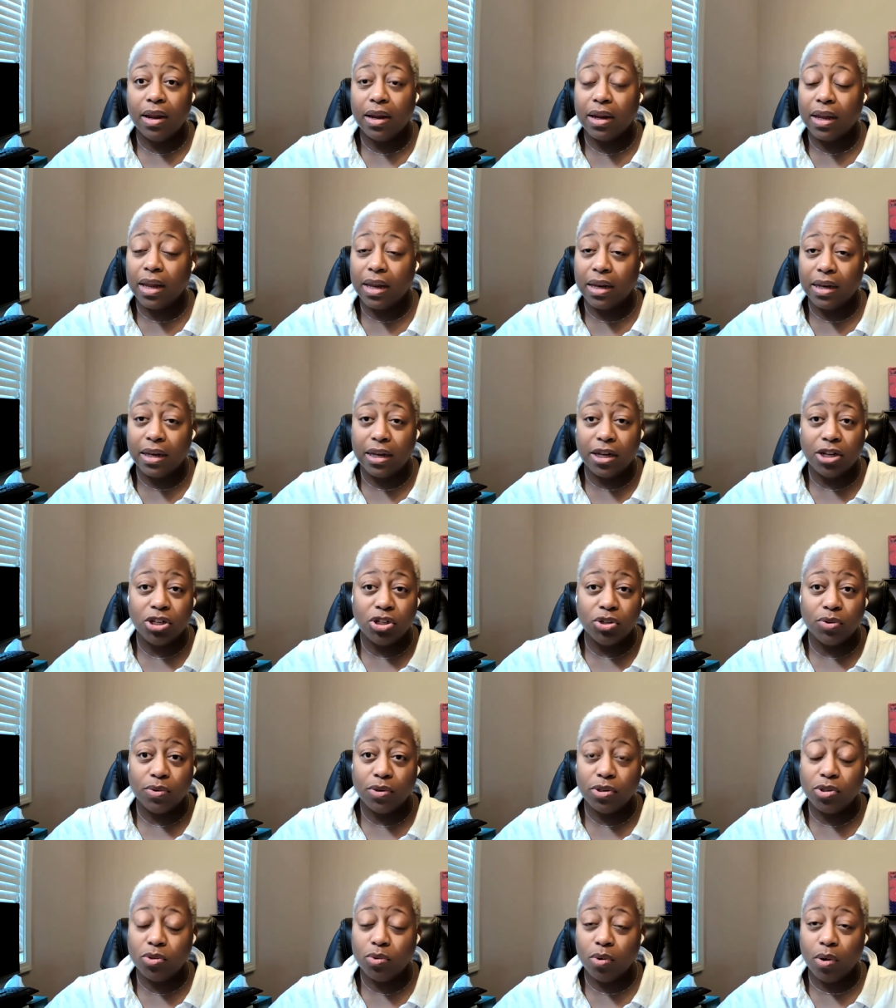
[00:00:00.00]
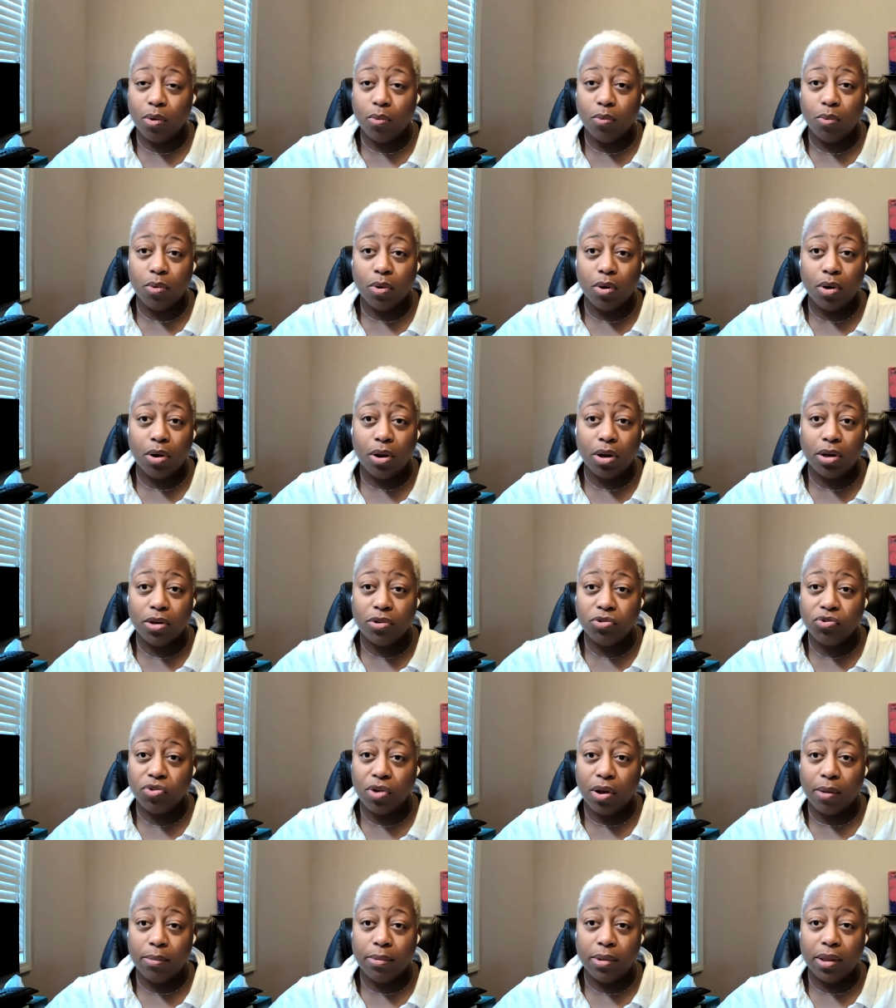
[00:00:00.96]
can lead you into a world of
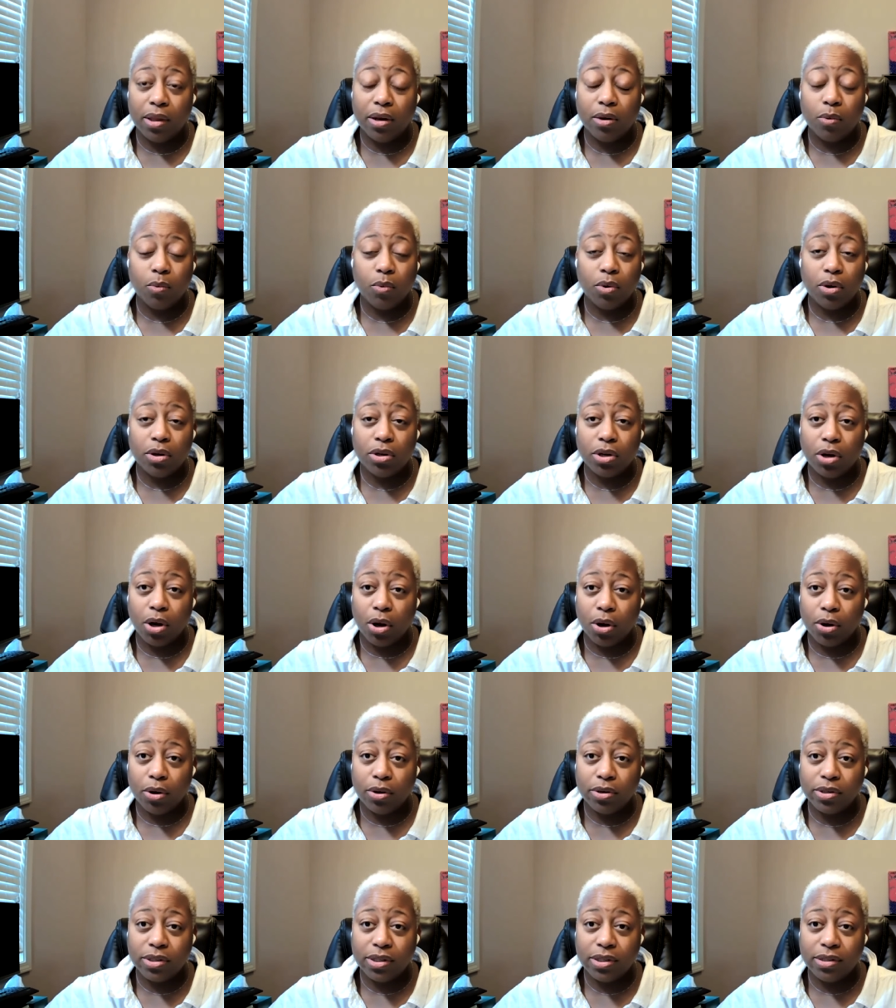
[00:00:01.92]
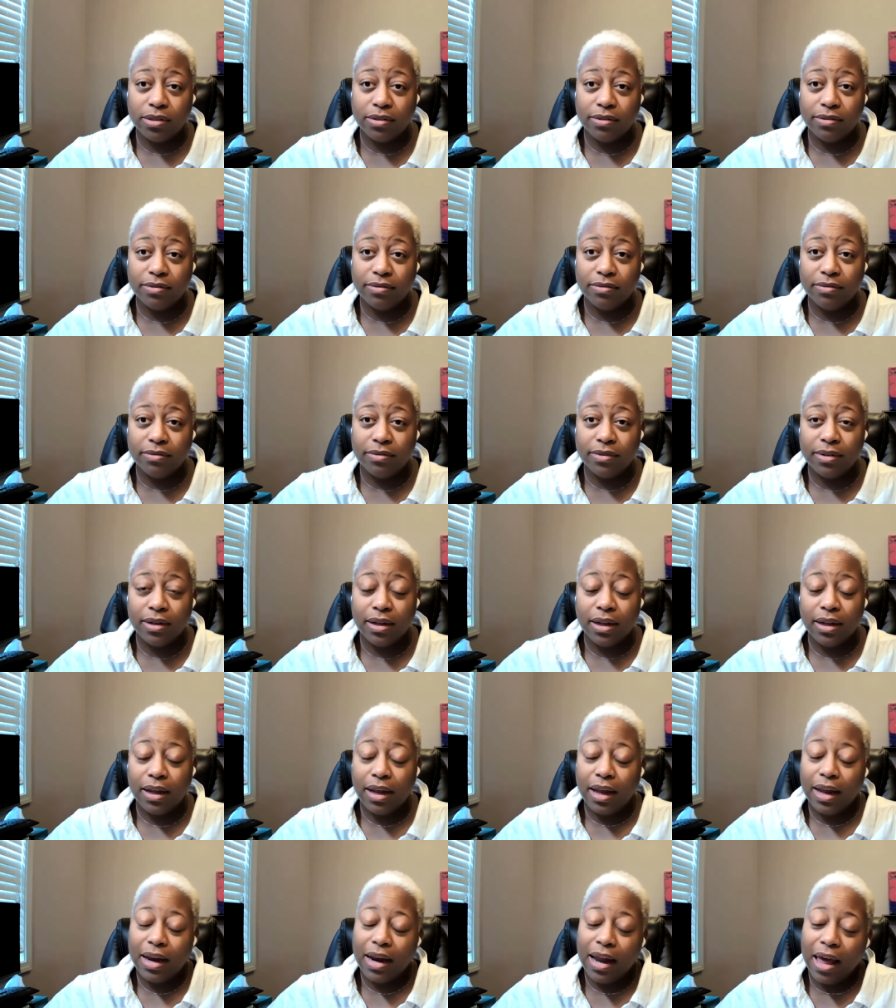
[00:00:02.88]
trouble and a world of hurt.
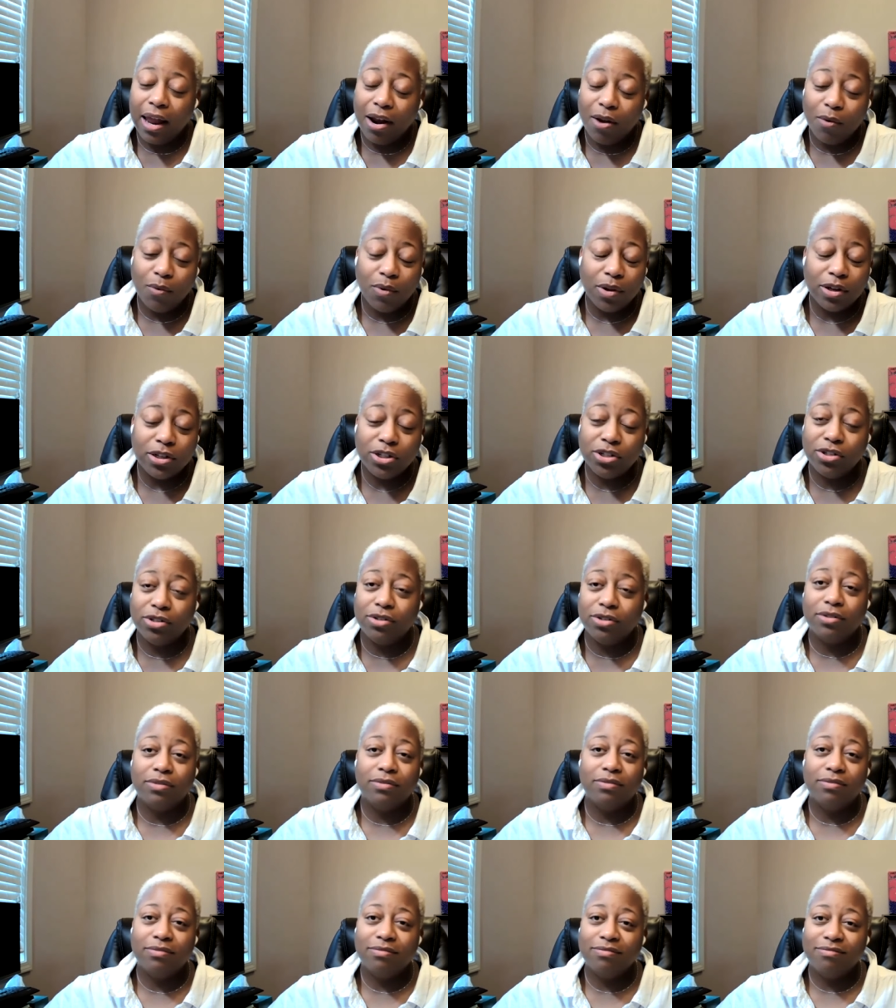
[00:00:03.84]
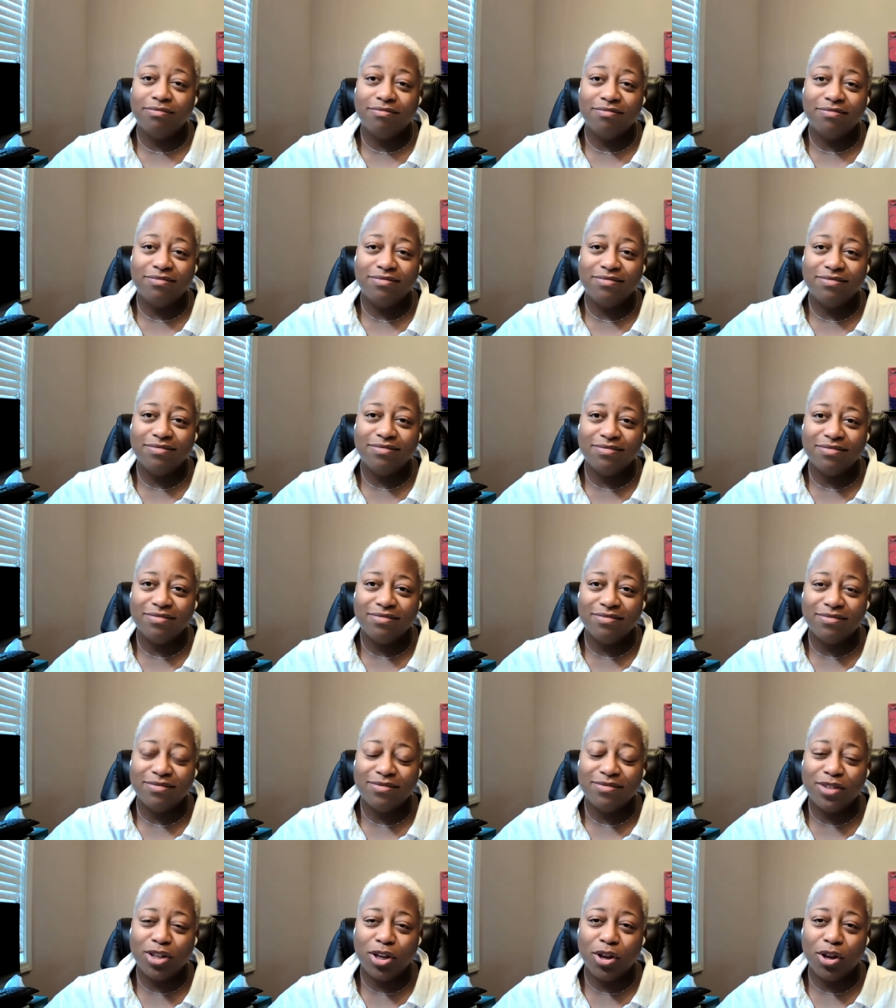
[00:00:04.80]
And I don't want you
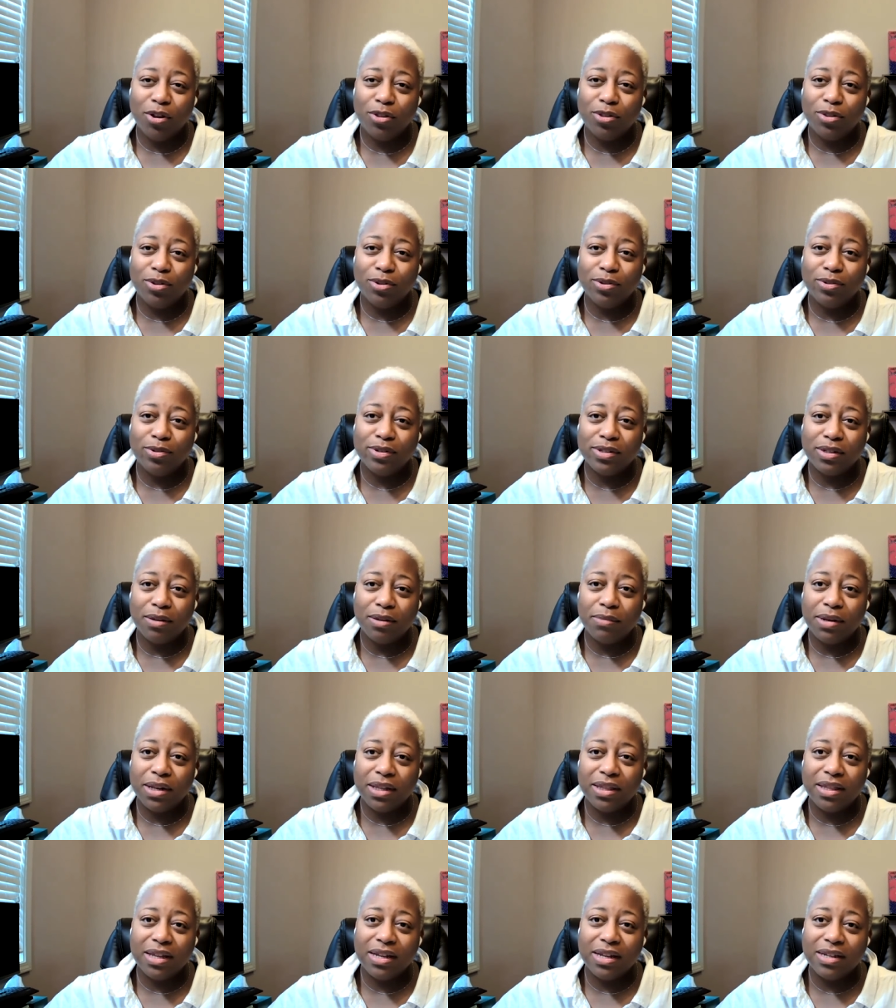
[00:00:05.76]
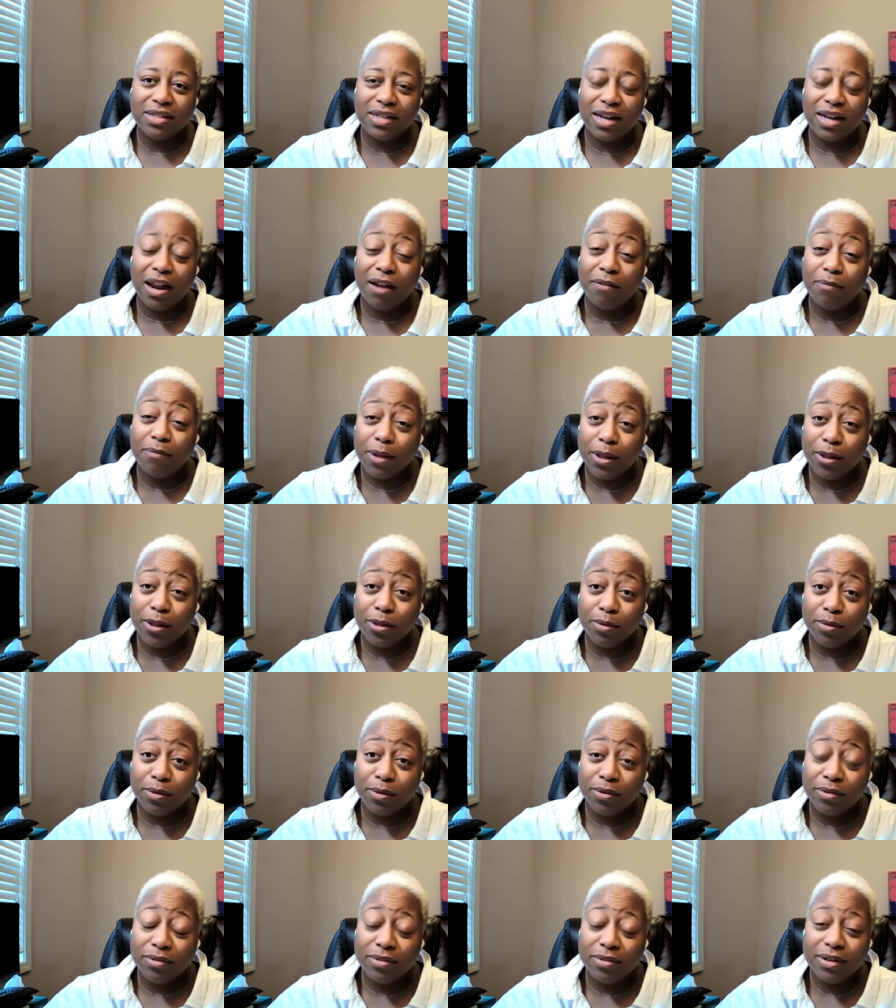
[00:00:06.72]
to go through some of the things that I've been
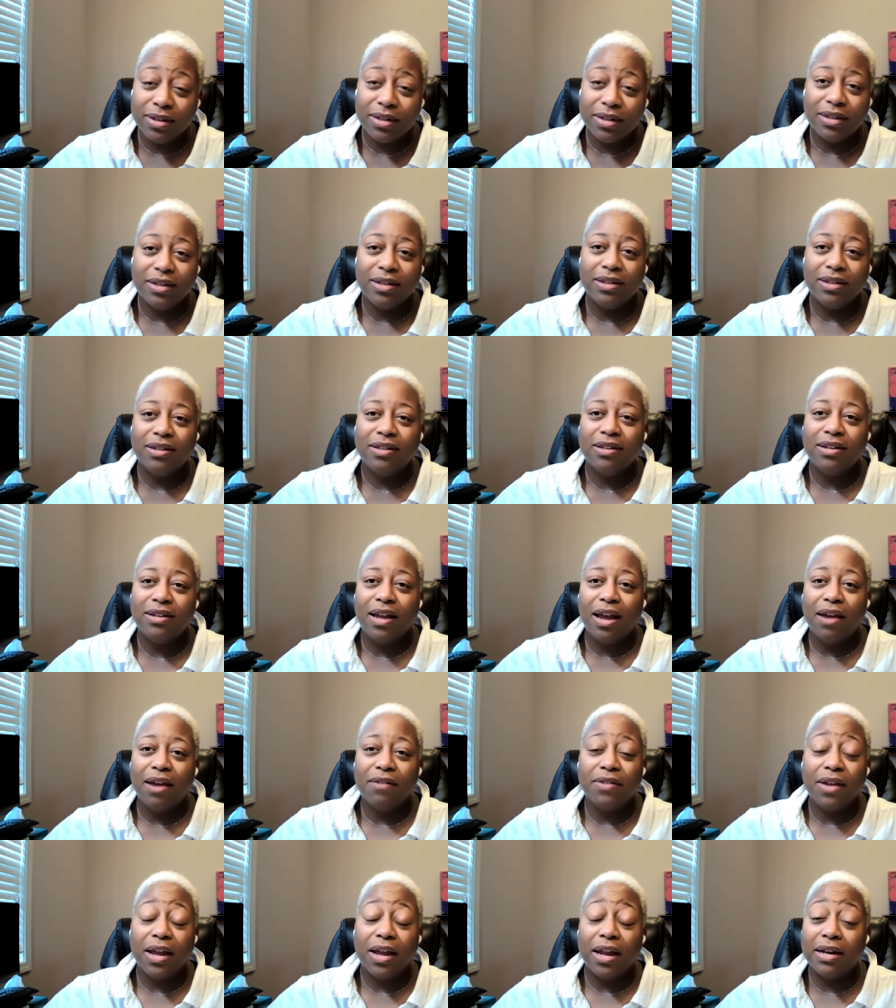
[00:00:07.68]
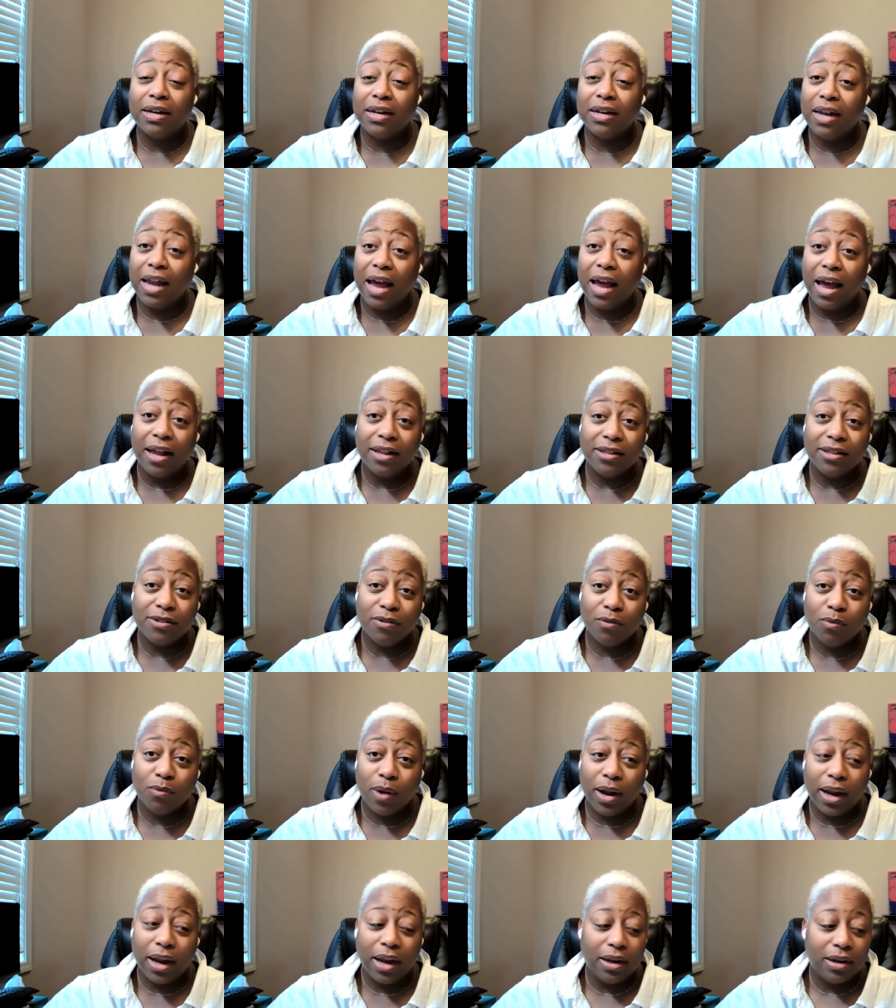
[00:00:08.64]
through. I've gained lots of
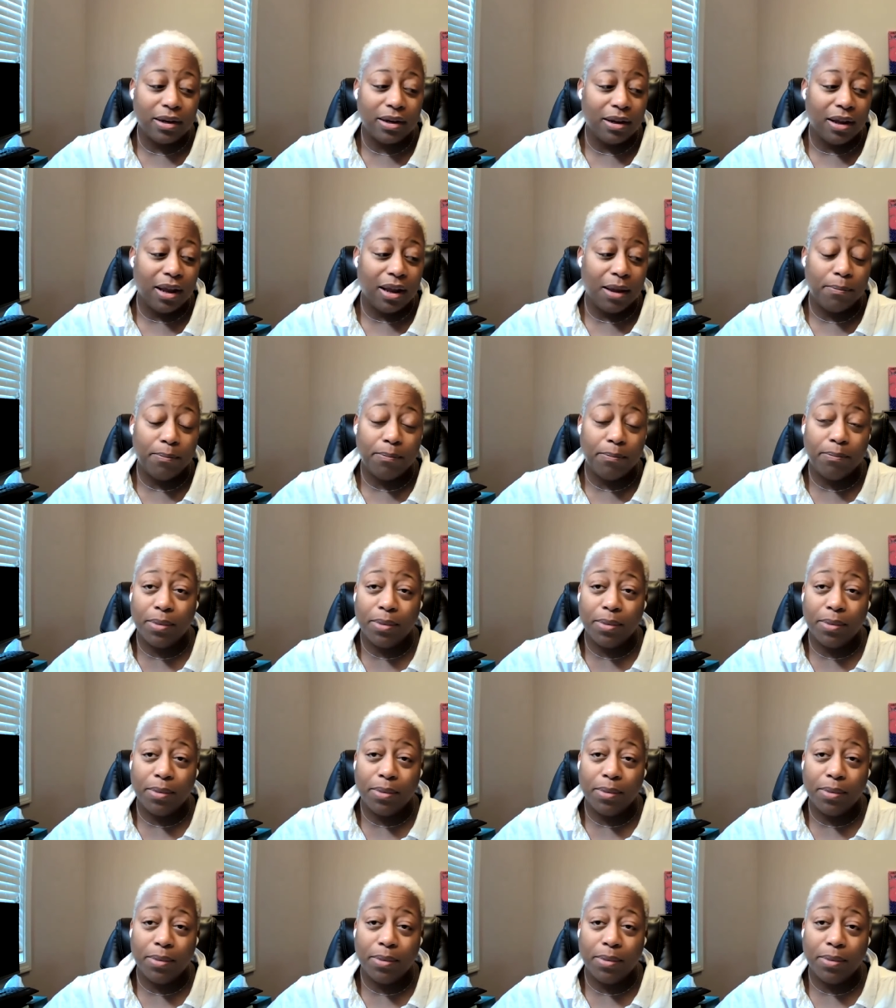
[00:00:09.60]
weight. A